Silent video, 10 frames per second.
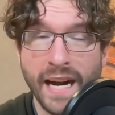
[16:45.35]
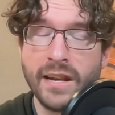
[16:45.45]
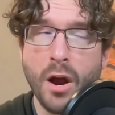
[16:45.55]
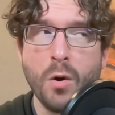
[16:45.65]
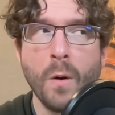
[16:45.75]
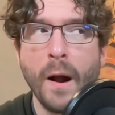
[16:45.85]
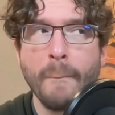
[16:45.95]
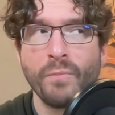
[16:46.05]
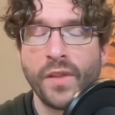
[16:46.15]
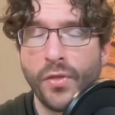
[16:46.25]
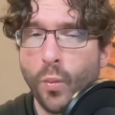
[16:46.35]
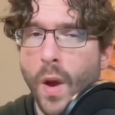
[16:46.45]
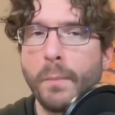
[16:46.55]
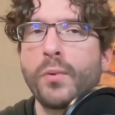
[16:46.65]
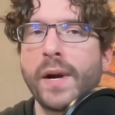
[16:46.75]
I know that the
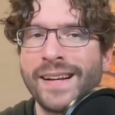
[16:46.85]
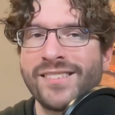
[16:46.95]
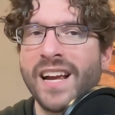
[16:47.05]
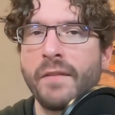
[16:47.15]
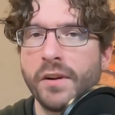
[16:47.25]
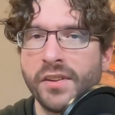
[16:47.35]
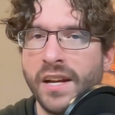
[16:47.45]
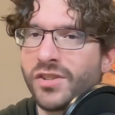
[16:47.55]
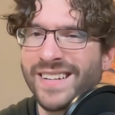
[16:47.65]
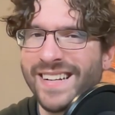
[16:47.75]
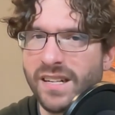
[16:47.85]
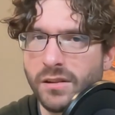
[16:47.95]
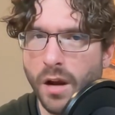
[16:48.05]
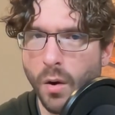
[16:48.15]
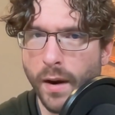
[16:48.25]
Web Rings conversation didn't
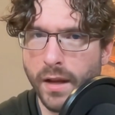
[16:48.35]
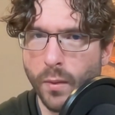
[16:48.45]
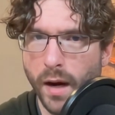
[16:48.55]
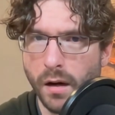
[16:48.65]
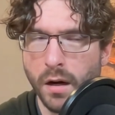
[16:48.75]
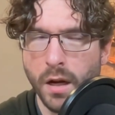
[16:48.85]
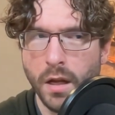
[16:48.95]
go anywhere,